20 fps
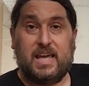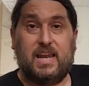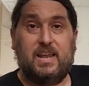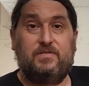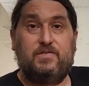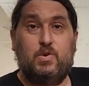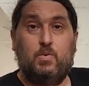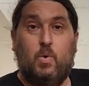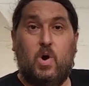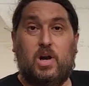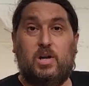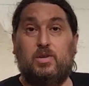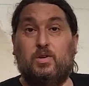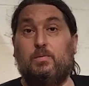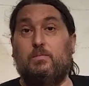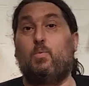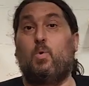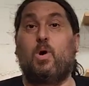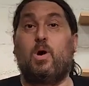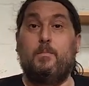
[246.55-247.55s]
And if you want to
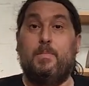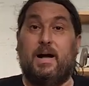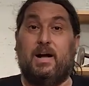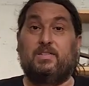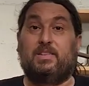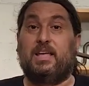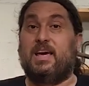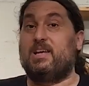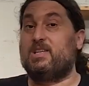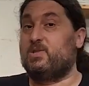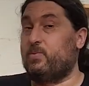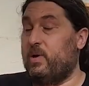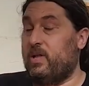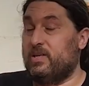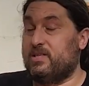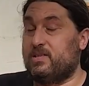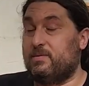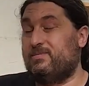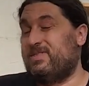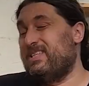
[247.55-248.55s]
learn more about that, as
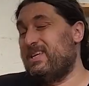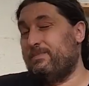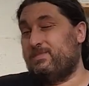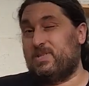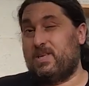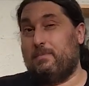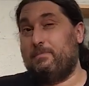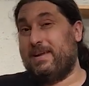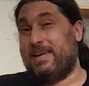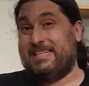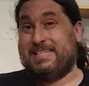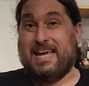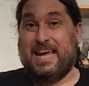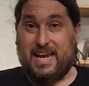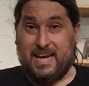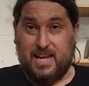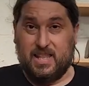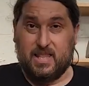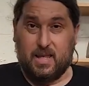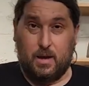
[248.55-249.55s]
well as some tips on
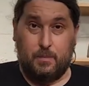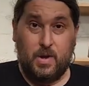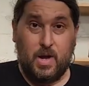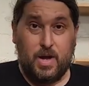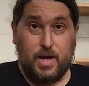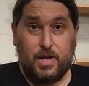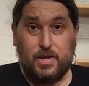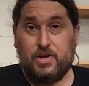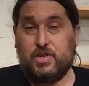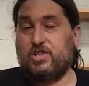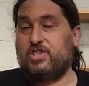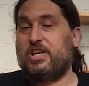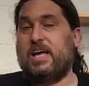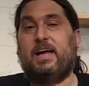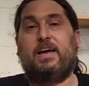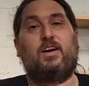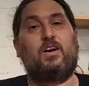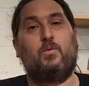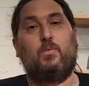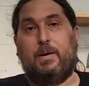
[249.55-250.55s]
maintaining them, you can
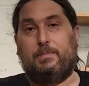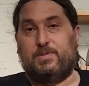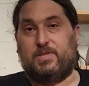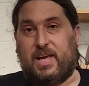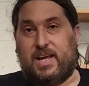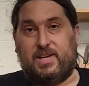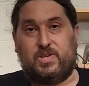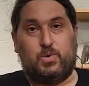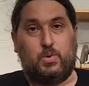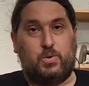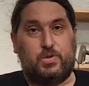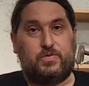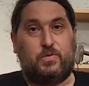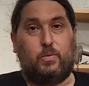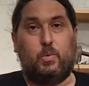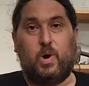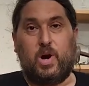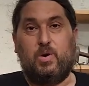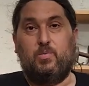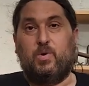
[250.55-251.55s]
check out our website,
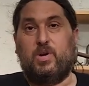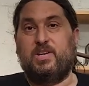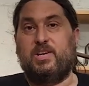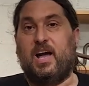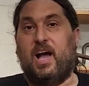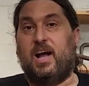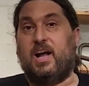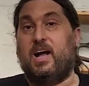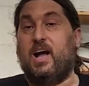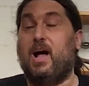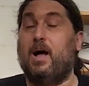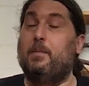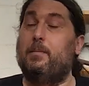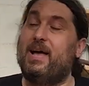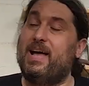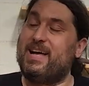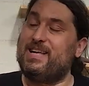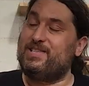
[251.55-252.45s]
toolsforworkingwood.com.